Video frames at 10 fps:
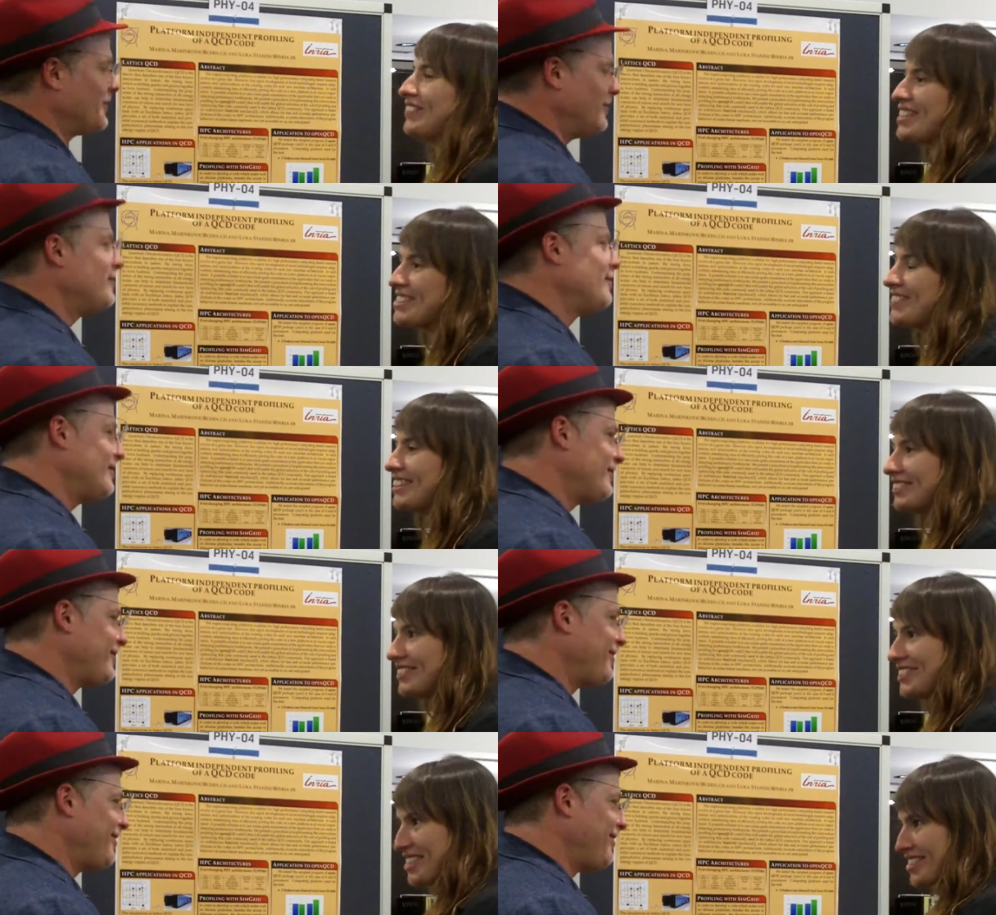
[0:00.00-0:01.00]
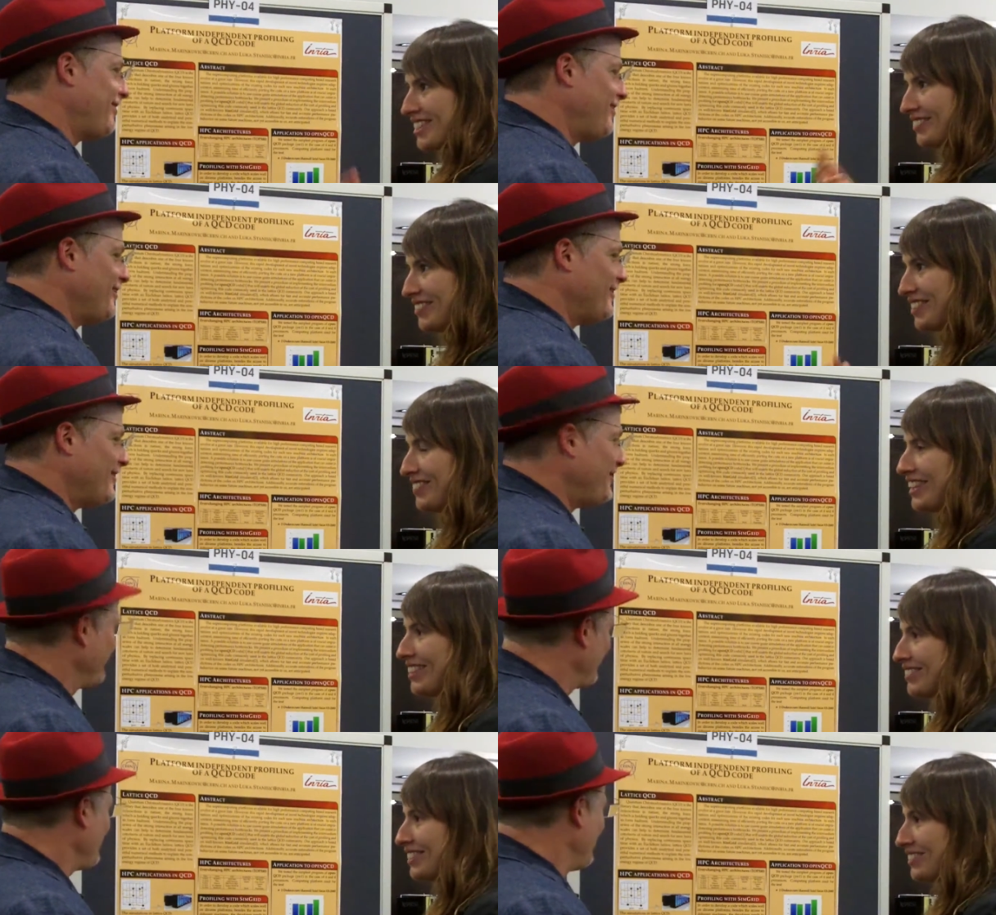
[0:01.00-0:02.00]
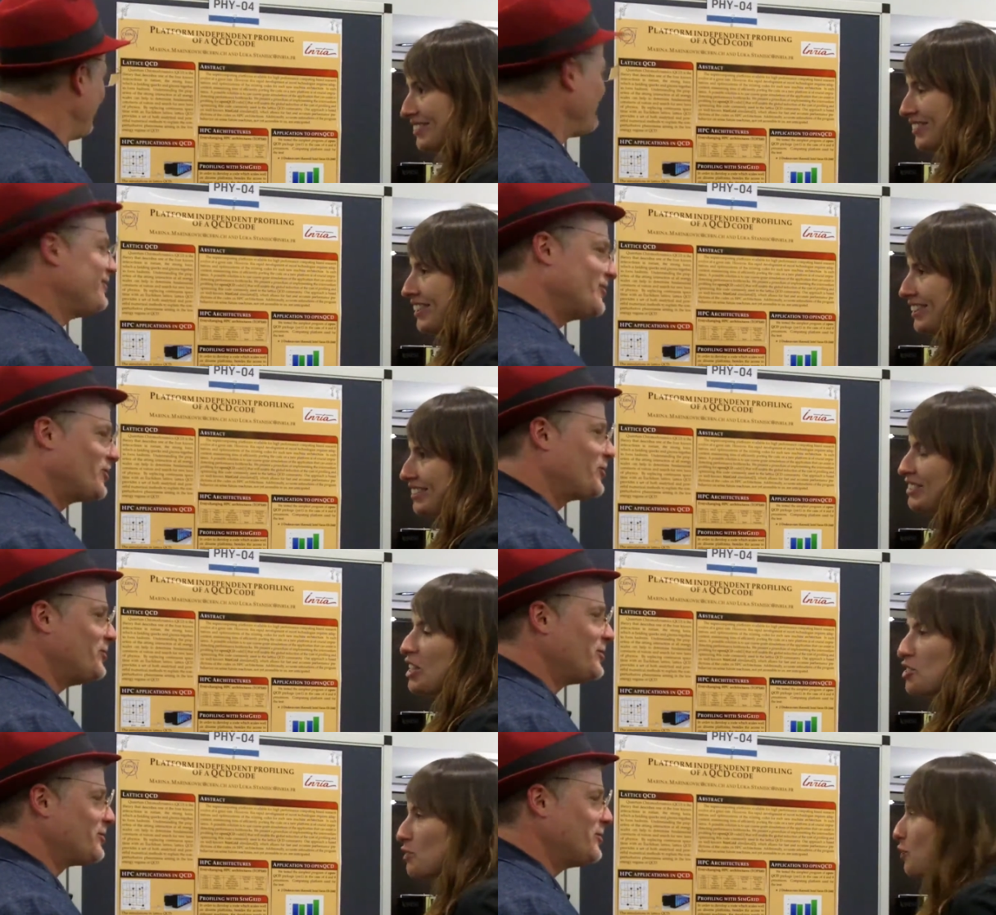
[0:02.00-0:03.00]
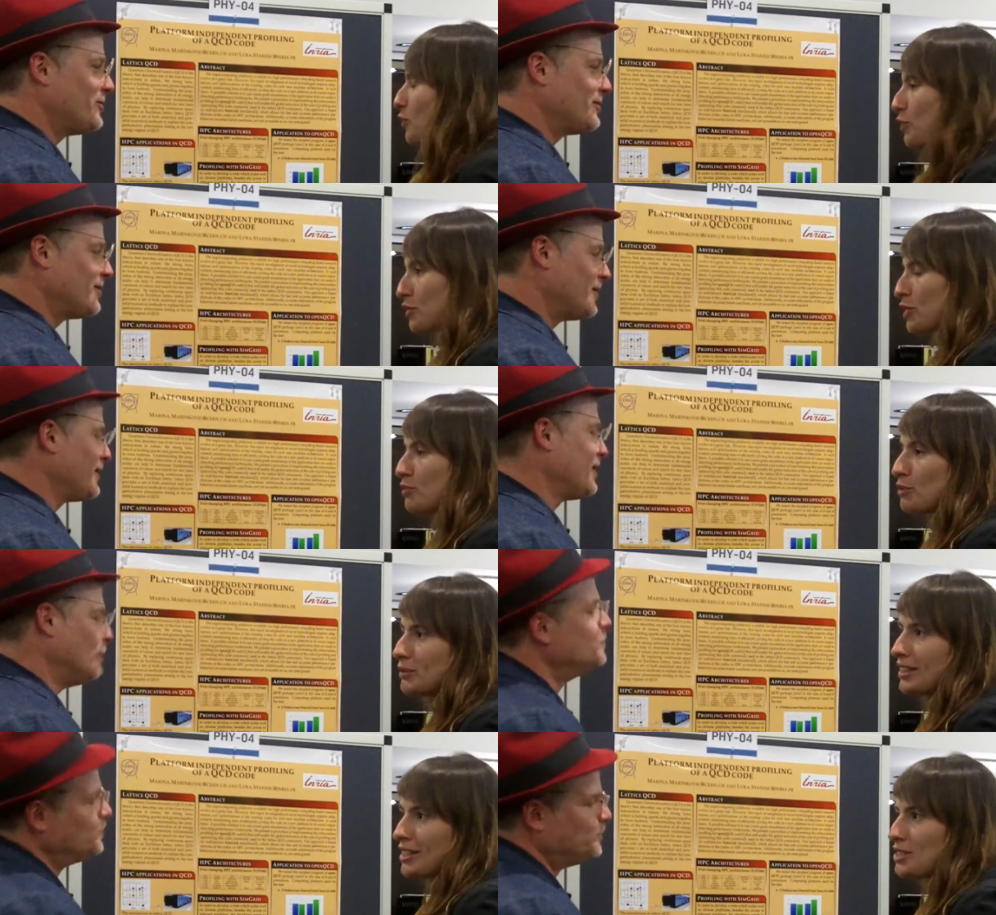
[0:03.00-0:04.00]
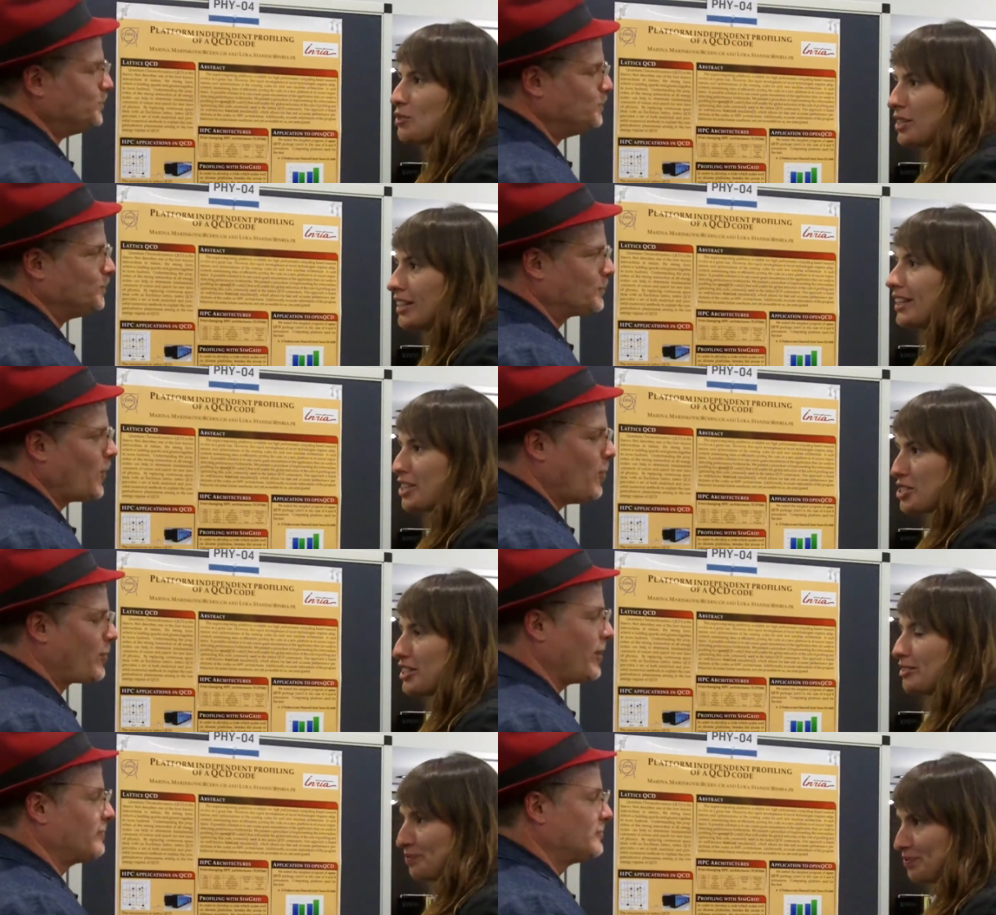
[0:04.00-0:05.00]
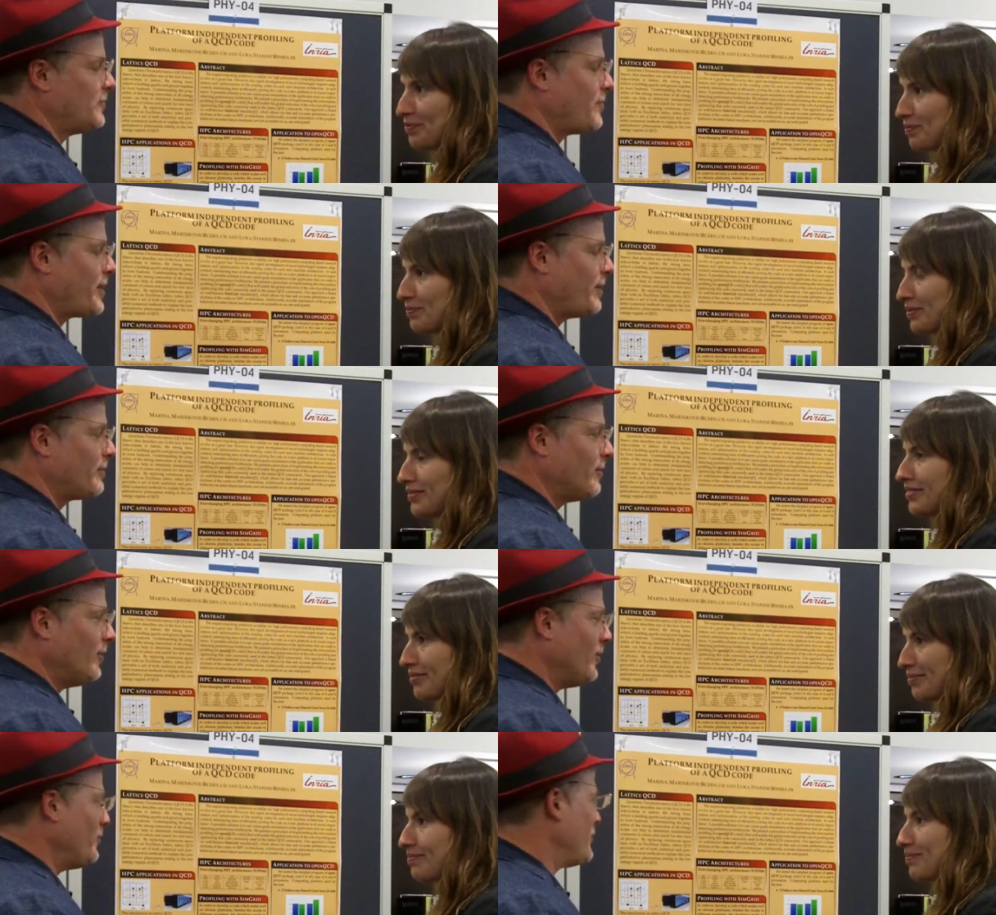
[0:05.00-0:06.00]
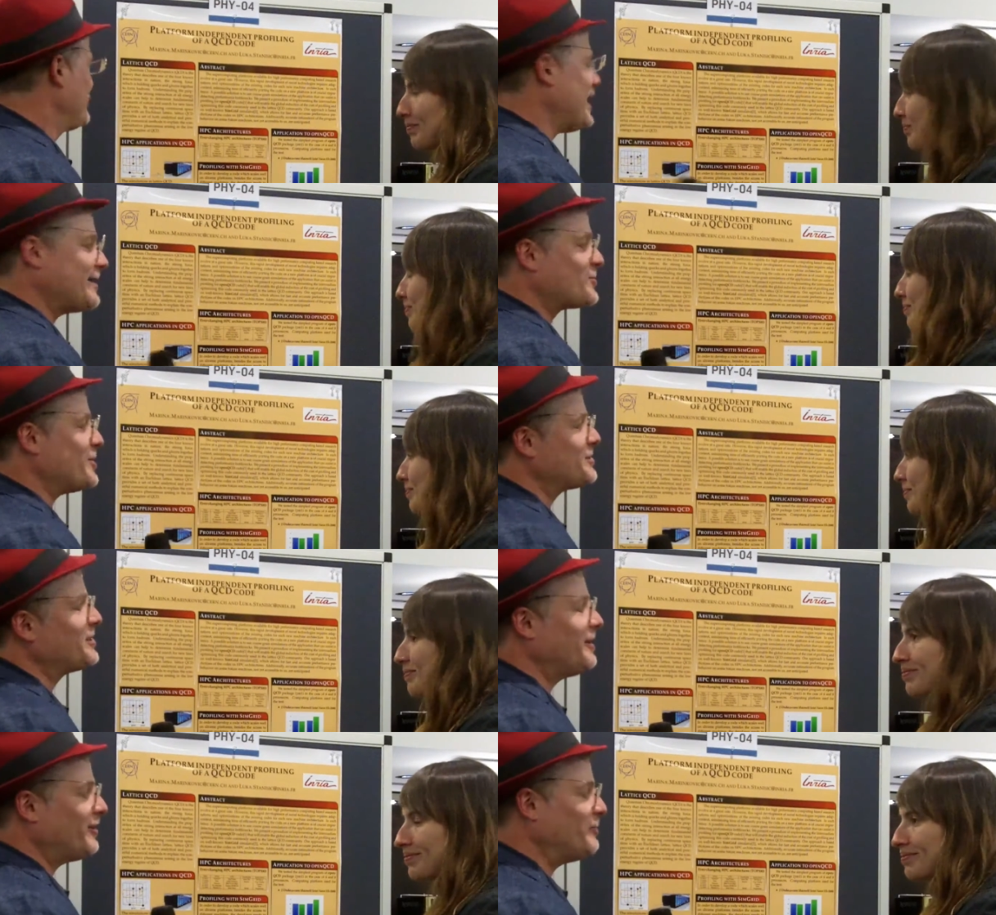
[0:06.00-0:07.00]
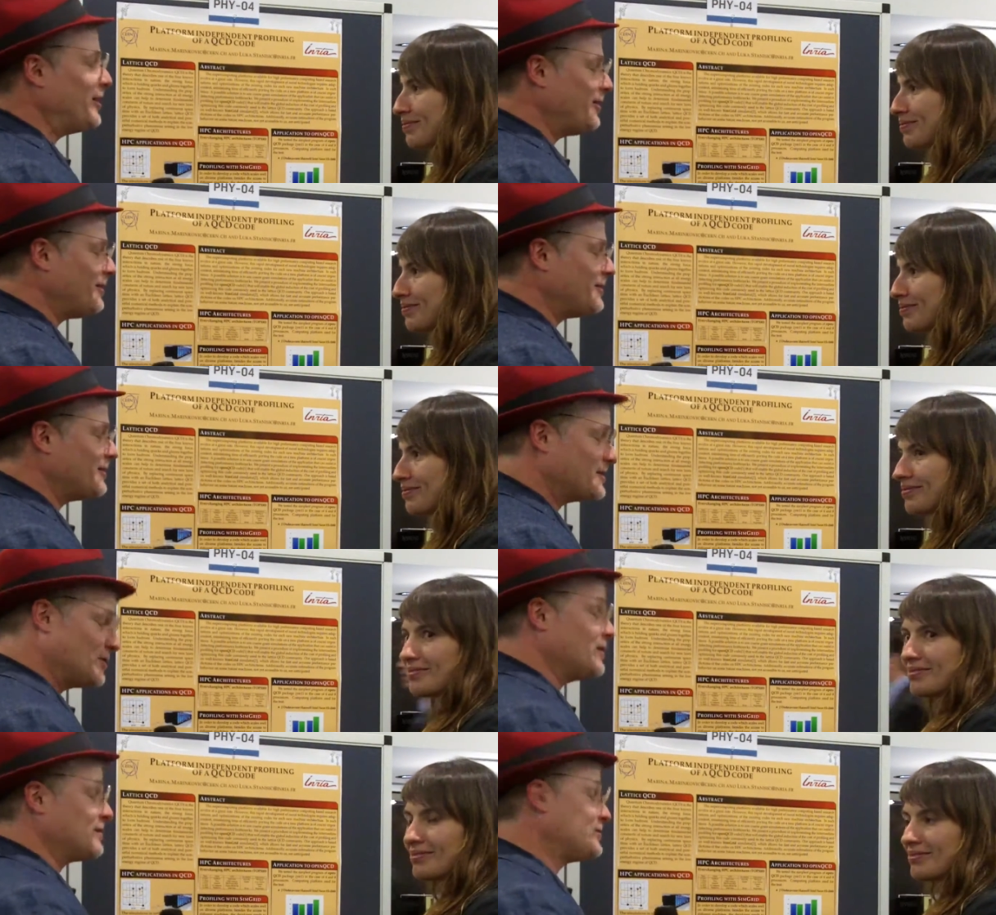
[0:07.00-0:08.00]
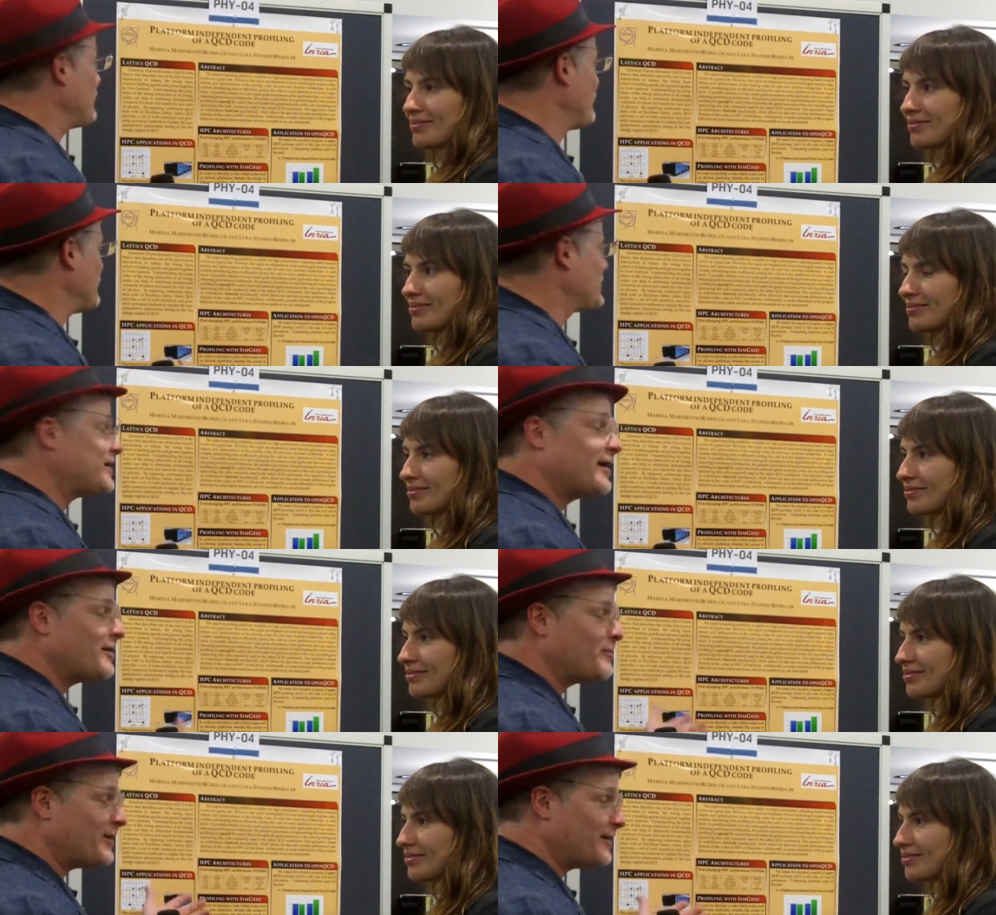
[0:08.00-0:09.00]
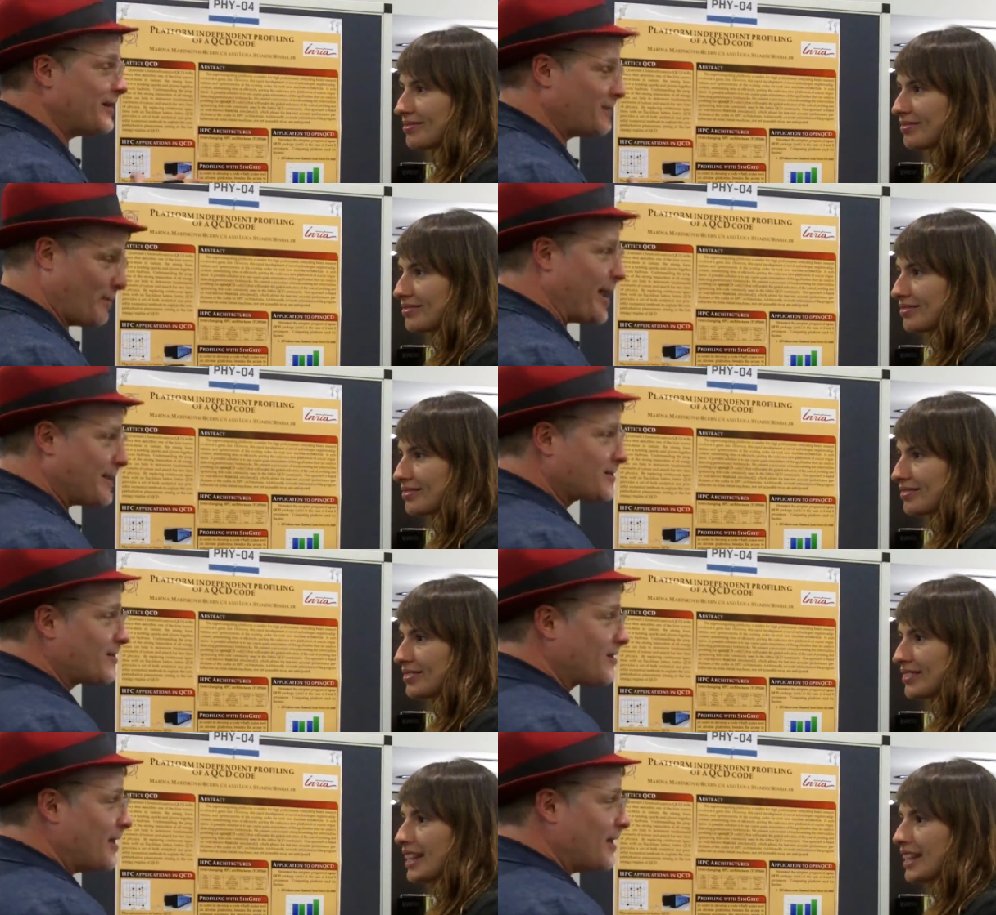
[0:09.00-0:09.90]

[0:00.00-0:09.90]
Speaker 1: possibly in the future that we will be able to do all. Cool. So for, for, for the moment, there is no need actually. Okay. okay.
Speaker 2: Well, last question. I mean, uh, this is this your first time uh, at the PASC